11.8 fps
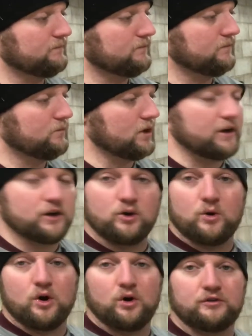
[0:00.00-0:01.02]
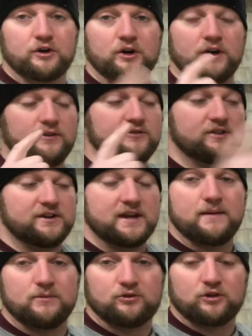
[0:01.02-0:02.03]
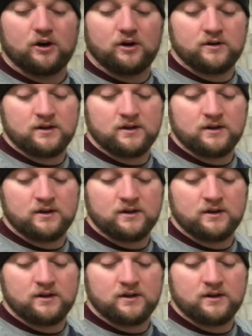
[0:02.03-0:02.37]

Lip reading: we're going to go over to the table saw.